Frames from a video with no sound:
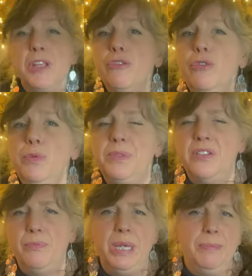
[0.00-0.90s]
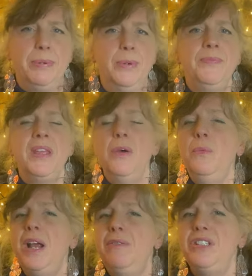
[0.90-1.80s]
groups of people,
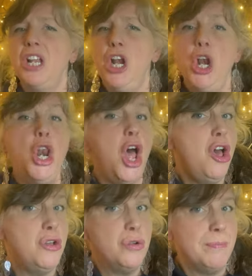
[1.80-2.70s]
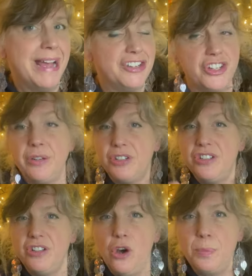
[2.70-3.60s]
whereas low magic, which is
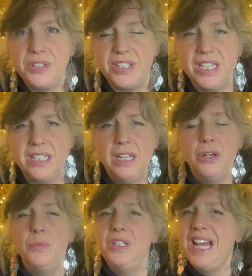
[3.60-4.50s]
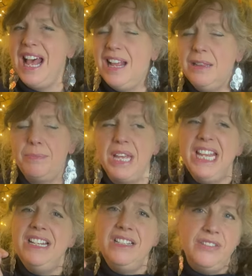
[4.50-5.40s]
the opposite, would help
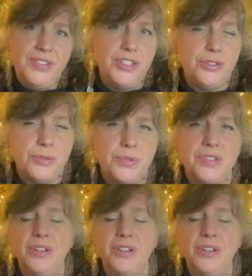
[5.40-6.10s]
individuals.